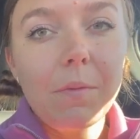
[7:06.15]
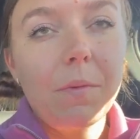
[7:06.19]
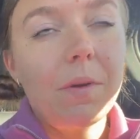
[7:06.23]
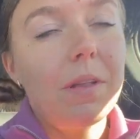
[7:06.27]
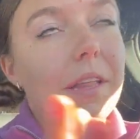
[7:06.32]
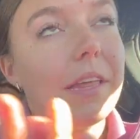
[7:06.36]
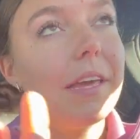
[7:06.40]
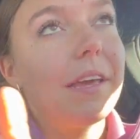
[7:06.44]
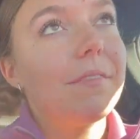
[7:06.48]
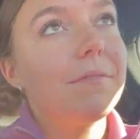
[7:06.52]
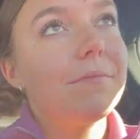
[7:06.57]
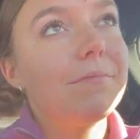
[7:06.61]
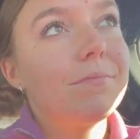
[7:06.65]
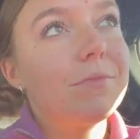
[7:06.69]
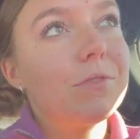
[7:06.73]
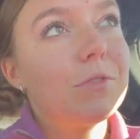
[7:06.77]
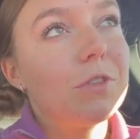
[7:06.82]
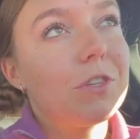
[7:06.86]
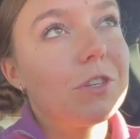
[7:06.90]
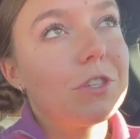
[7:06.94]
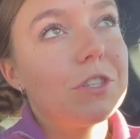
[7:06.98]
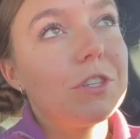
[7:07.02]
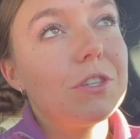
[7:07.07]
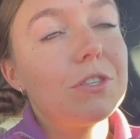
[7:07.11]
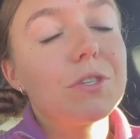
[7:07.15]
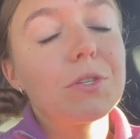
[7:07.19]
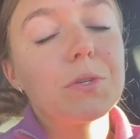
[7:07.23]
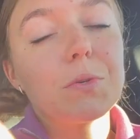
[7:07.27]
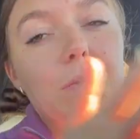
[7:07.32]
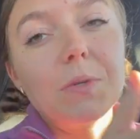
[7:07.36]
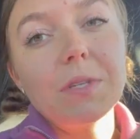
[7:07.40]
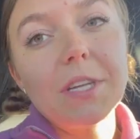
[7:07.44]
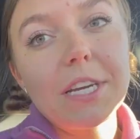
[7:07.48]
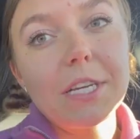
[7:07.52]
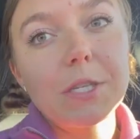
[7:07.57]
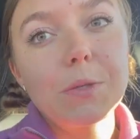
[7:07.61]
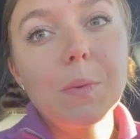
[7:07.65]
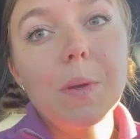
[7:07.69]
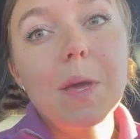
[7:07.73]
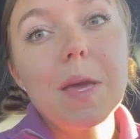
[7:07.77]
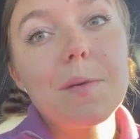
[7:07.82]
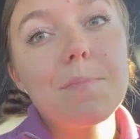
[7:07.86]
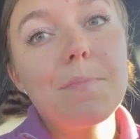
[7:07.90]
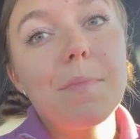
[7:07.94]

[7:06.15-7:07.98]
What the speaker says: Well, like, there's still school next week,